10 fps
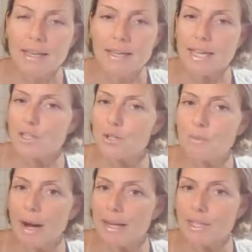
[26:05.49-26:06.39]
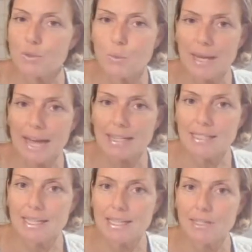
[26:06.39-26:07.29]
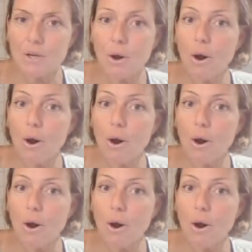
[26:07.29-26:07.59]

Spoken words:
yes, your body is reacting to